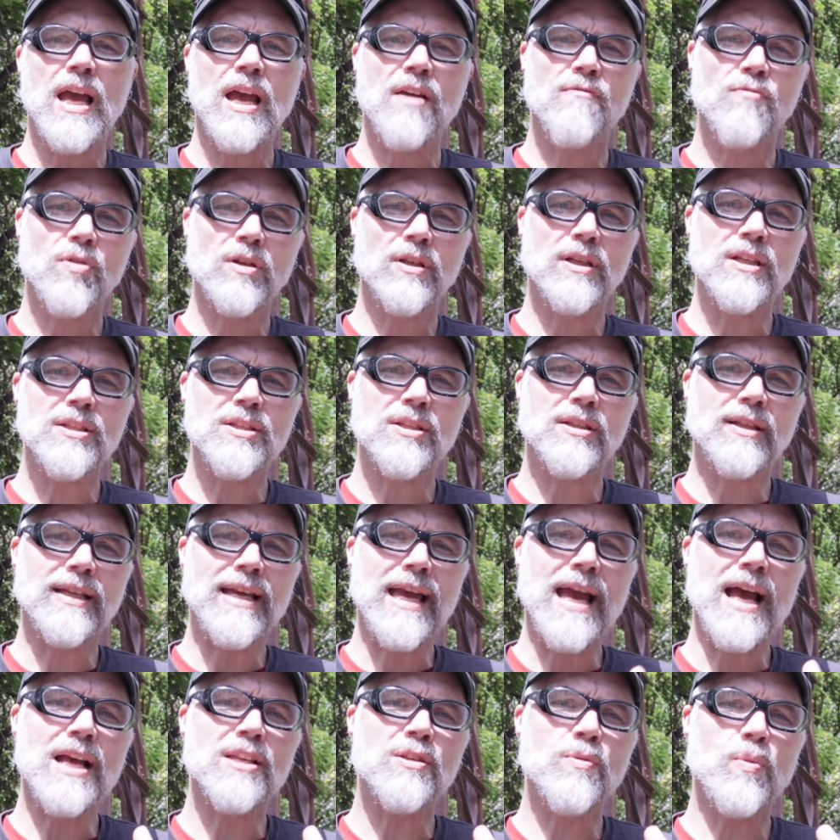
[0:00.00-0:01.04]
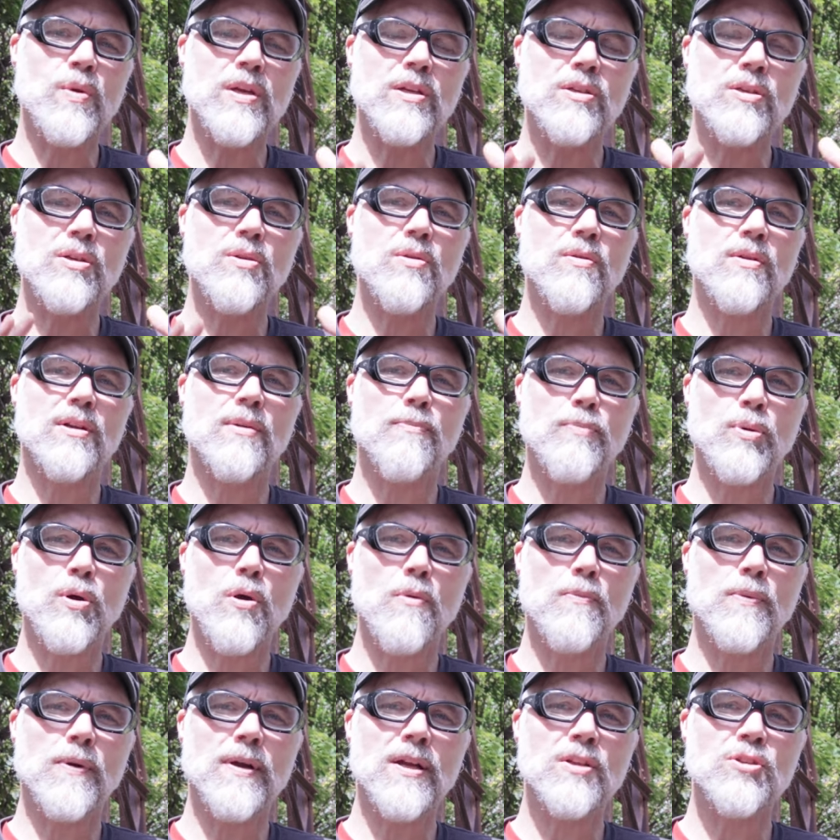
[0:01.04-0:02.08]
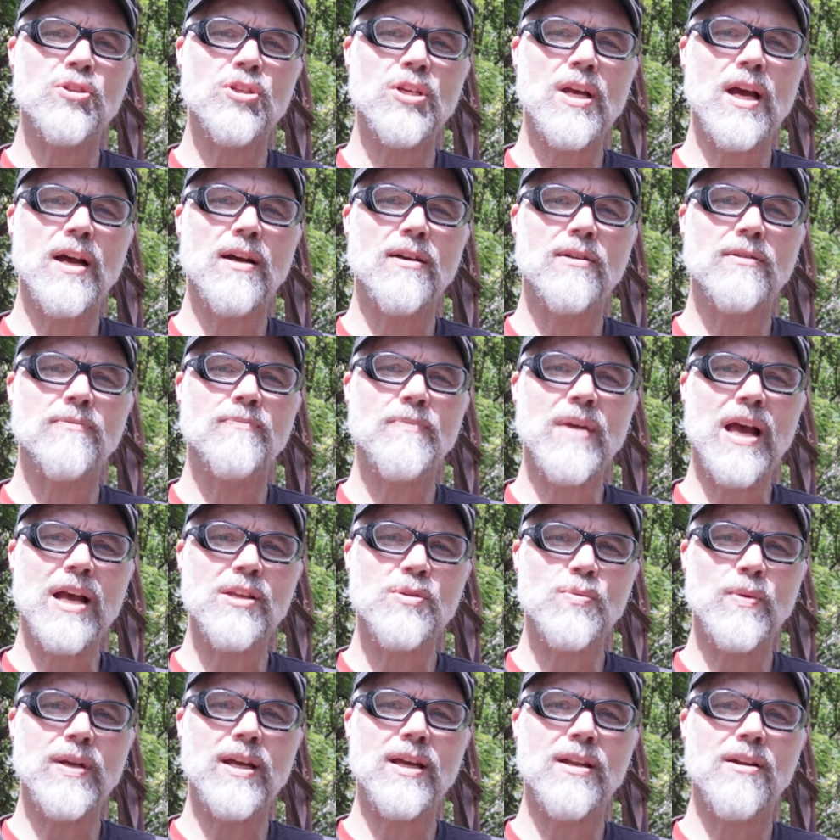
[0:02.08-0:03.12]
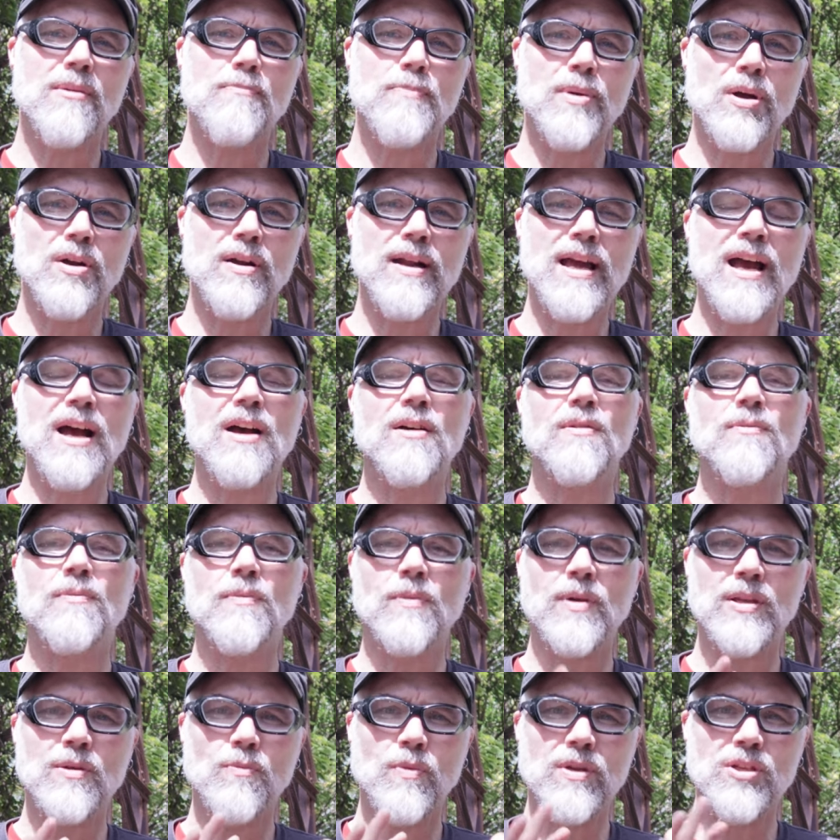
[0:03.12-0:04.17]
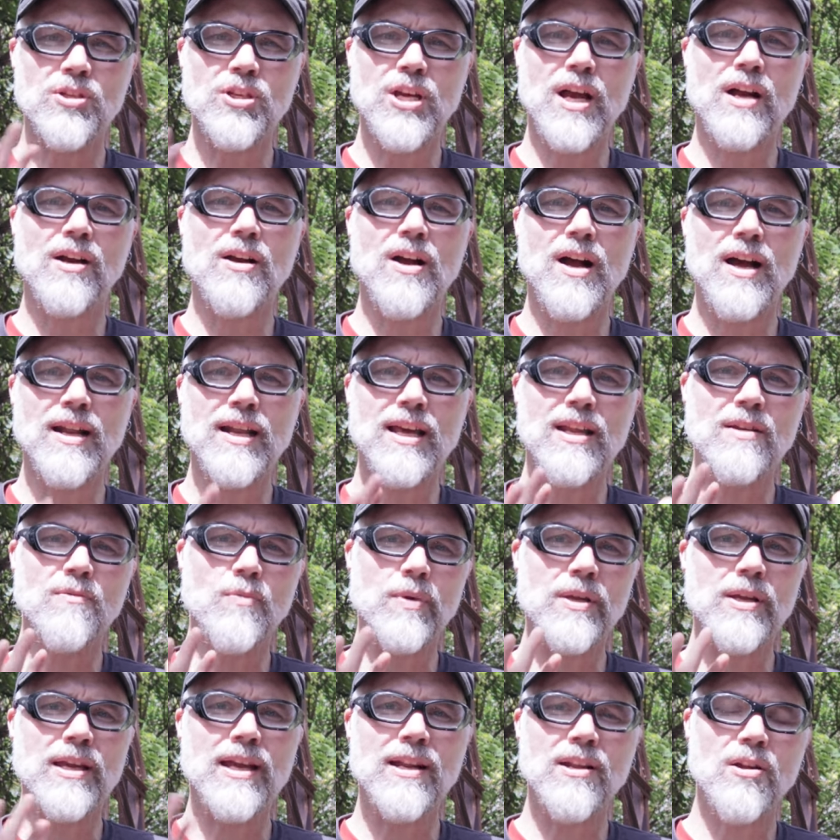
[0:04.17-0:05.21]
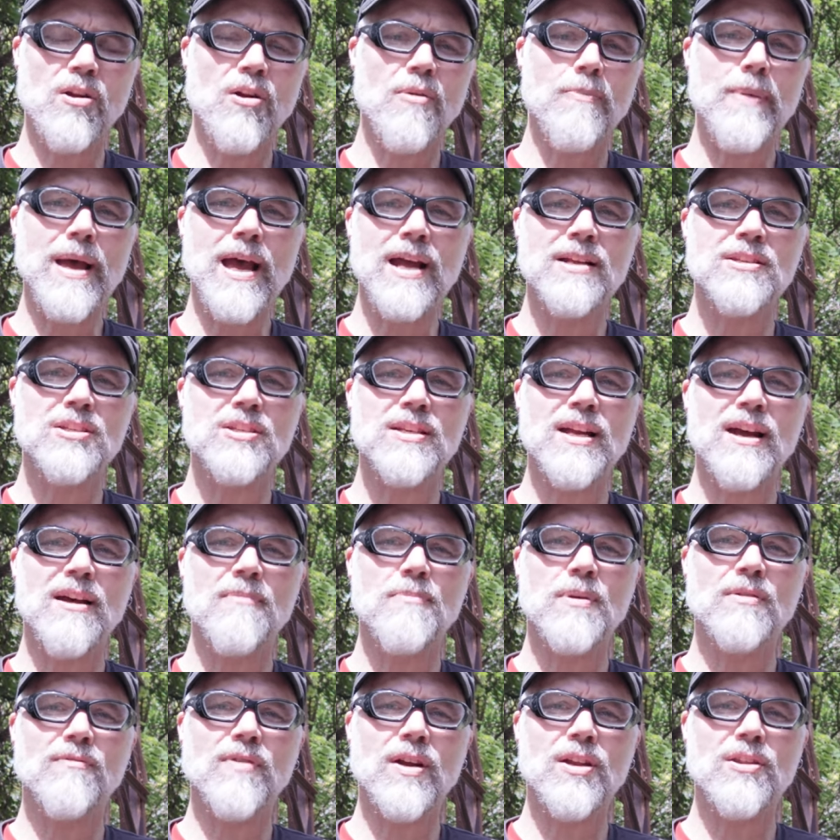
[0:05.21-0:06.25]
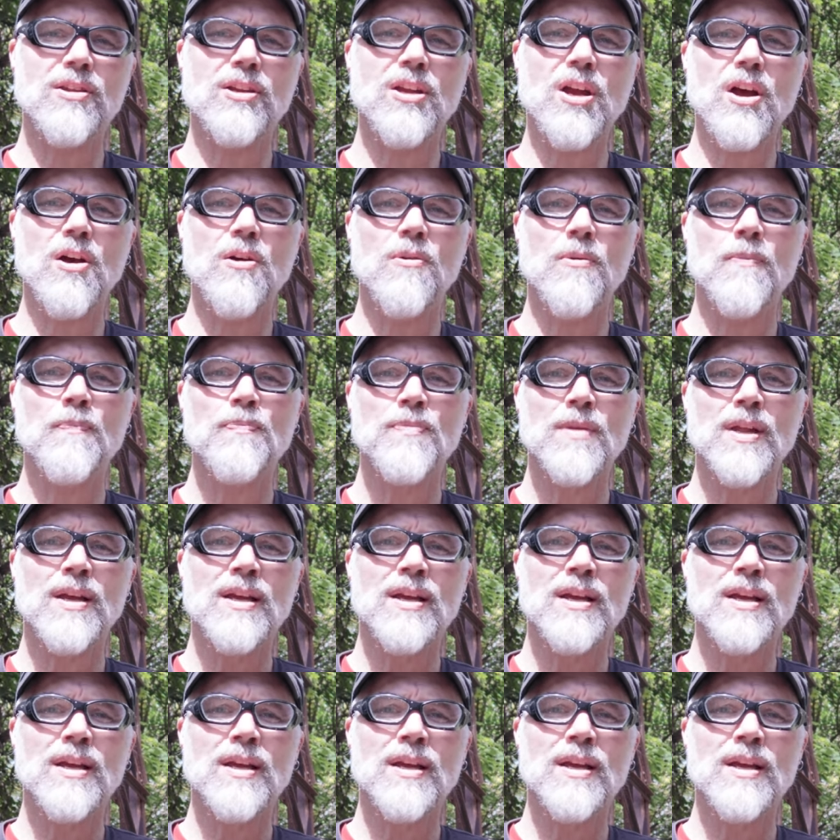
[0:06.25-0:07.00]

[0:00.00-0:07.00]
And realistically, as we do an appropriate shell, as we get our burnout, we check on it, we get it all patched up and ready to go,